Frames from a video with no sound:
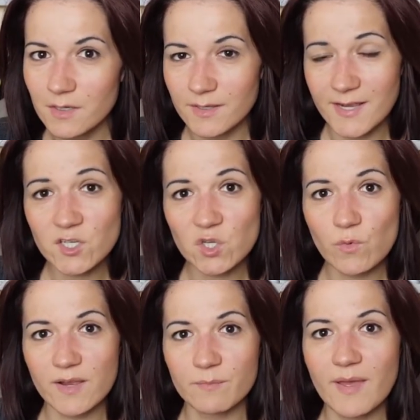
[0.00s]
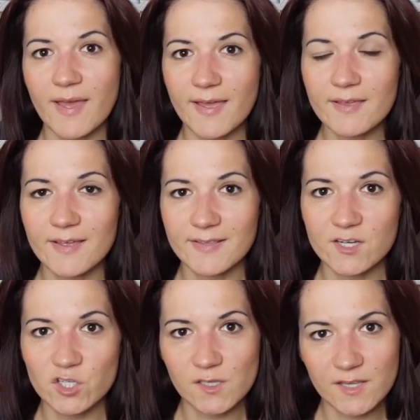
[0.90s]
Then she went back and
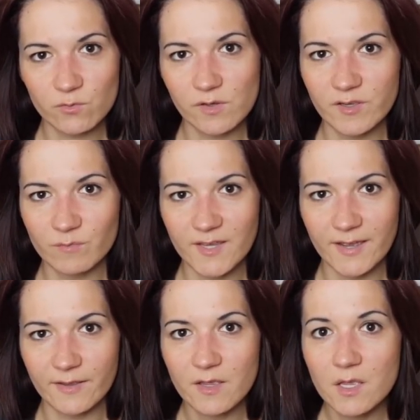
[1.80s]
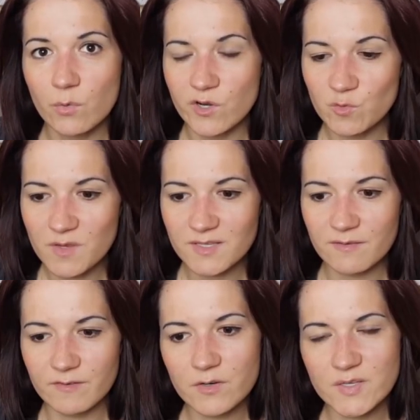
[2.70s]
then she let William die, which means the
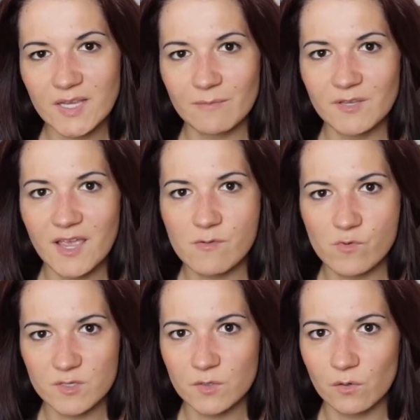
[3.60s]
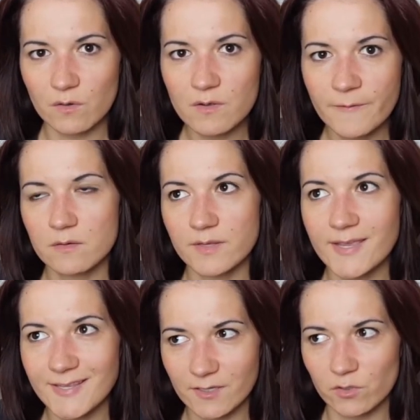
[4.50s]
very same day we saw
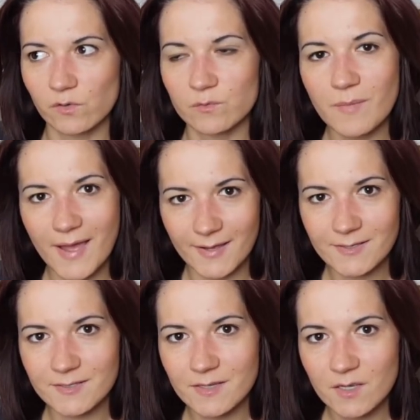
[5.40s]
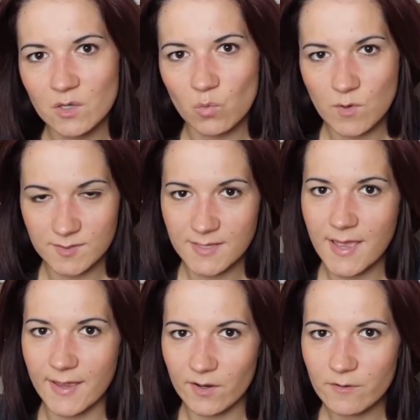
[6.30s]
19 year old Max was
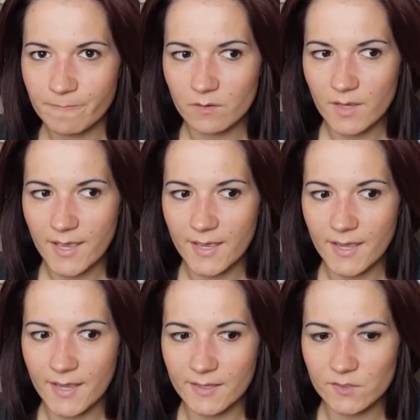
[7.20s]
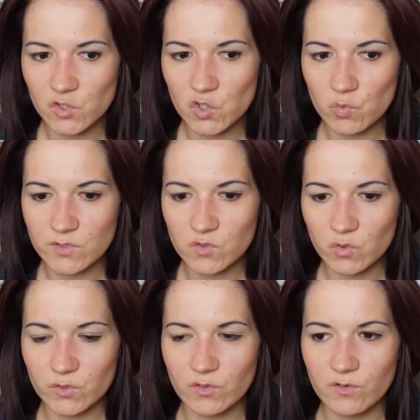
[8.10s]
there and she was
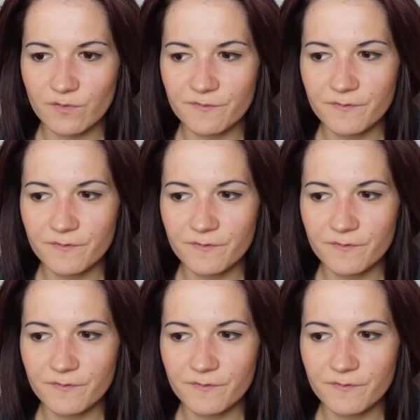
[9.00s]
sort of,